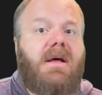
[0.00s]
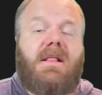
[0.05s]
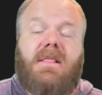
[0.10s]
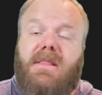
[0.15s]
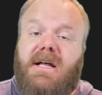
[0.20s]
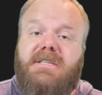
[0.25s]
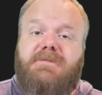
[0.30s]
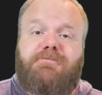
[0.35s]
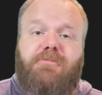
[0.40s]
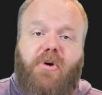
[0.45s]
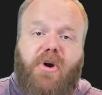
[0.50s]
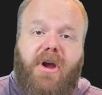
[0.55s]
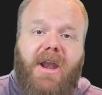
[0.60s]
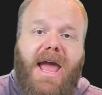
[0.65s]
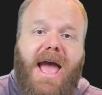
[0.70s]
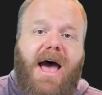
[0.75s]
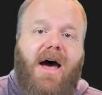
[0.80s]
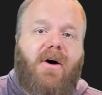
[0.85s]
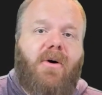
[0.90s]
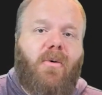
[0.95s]
Let's print
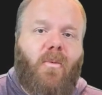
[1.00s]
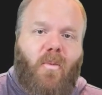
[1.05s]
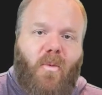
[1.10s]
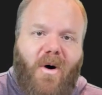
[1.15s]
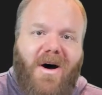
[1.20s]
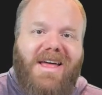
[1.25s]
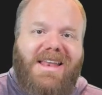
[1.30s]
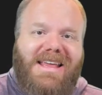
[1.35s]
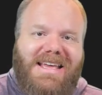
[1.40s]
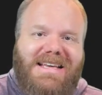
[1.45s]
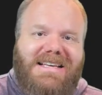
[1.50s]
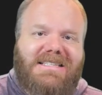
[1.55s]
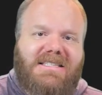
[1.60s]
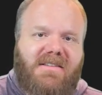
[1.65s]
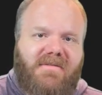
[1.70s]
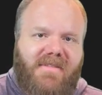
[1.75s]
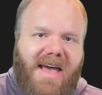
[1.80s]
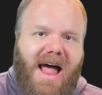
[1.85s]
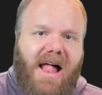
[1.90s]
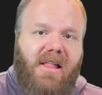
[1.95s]
out what is
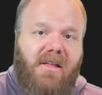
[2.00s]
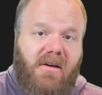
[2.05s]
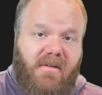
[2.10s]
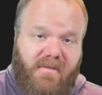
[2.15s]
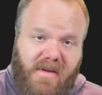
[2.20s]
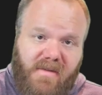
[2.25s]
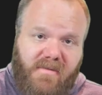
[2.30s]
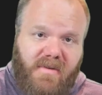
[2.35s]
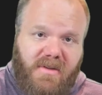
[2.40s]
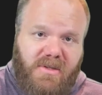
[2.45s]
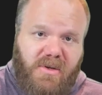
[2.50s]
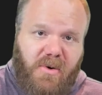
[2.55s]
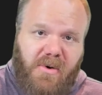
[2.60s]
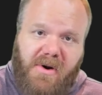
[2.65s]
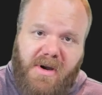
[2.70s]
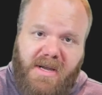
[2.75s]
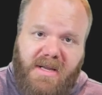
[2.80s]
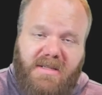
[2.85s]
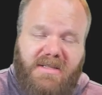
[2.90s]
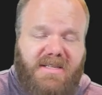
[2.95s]
the value of
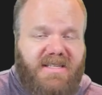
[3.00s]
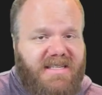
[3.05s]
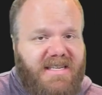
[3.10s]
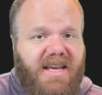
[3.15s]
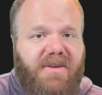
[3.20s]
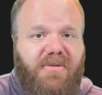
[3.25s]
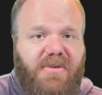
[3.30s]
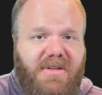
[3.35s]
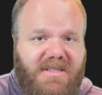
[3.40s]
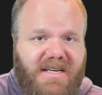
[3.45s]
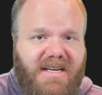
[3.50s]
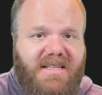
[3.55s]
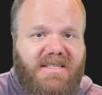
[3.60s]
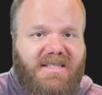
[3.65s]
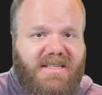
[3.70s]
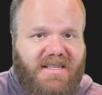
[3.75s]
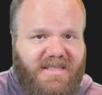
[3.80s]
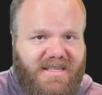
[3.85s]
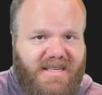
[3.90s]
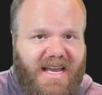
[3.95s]
inventory to see if we did
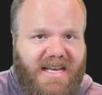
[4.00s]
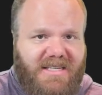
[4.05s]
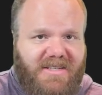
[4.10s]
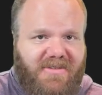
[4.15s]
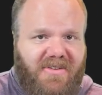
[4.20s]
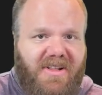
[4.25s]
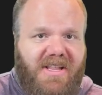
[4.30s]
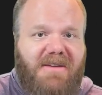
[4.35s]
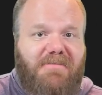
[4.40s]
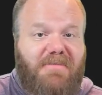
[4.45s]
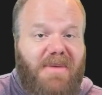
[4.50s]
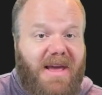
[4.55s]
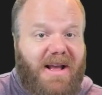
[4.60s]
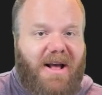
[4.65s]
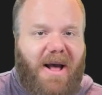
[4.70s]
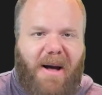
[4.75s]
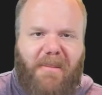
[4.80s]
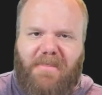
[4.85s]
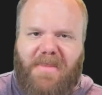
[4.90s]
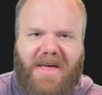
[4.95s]
successfully pick
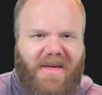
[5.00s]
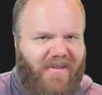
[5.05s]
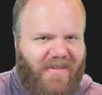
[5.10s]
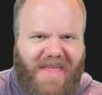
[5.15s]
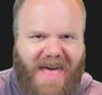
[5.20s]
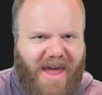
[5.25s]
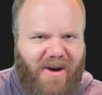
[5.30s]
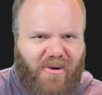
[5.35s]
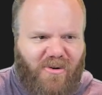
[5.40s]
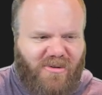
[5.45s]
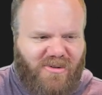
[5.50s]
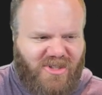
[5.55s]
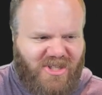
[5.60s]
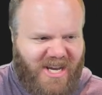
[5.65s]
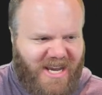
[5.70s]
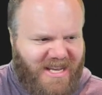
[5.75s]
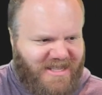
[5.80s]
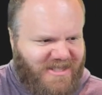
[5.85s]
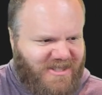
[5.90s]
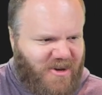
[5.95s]
up that old
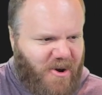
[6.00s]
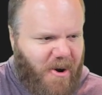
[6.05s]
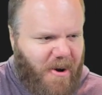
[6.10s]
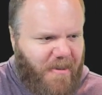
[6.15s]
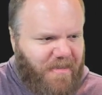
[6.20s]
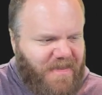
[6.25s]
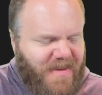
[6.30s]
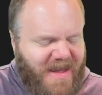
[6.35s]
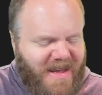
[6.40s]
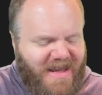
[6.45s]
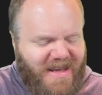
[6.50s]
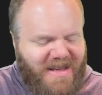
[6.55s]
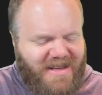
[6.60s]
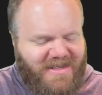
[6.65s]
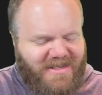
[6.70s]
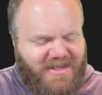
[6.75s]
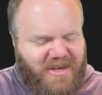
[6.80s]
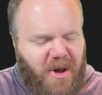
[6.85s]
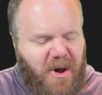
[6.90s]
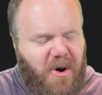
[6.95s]
chainsaw.
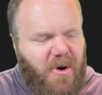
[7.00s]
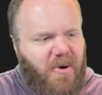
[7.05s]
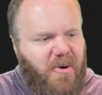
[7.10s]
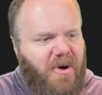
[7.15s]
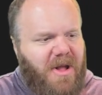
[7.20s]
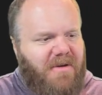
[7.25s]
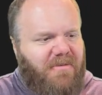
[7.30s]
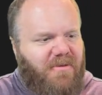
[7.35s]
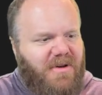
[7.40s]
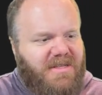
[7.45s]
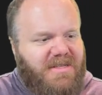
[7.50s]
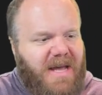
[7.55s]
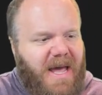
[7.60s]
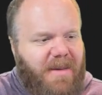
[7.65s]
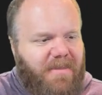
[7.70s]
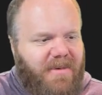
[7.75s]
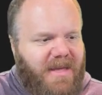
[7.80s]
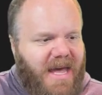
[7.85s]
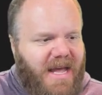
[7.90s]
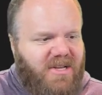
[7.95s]
So if we
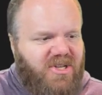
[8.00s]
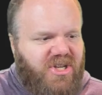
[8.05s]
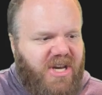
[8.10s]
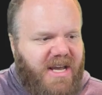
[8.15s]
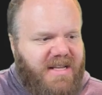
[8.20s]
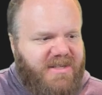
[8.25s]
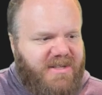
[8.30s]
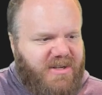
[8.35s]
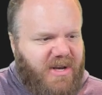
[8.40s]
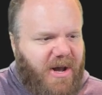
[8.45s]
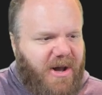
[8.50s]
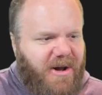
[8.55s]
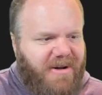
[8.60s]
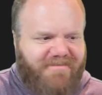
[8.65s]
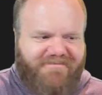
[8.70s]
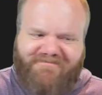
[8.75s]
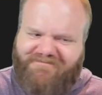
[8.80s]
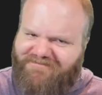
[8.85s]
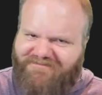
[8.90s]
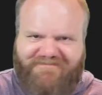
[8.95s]
type get chainsaw,
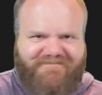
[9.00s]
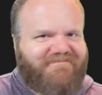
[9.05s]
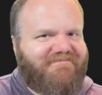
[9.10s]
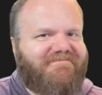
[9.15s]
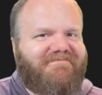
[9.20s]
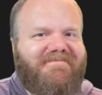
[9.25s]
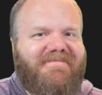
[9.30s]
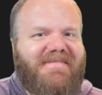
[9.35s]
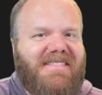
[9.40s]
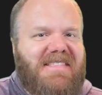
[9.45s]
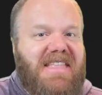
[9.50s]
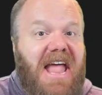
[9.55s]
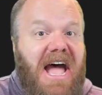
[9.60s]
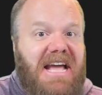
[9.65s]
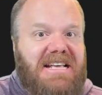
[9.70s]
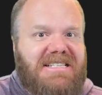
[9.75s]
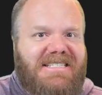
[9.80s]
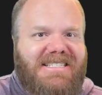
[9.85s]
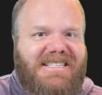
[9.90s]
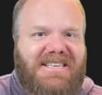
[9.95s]

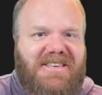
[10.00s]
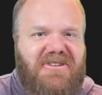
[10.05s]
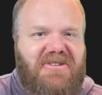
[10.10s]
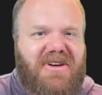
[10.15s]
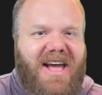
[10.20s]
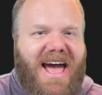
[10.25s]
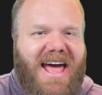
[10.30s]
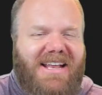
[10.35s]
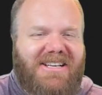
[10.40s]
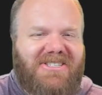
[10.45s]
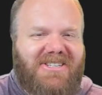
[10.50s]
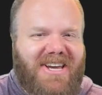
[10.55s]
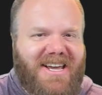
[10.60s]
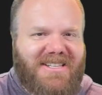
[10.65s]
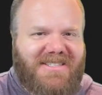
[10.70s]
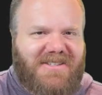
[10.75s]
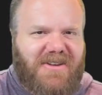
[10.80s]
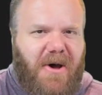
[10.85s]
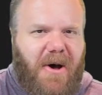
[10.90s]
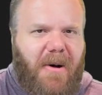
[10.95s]
nice, you got a
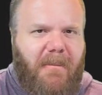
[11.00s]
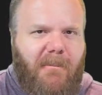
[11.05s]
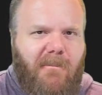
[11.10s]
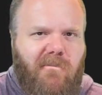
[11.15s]
chainsaw.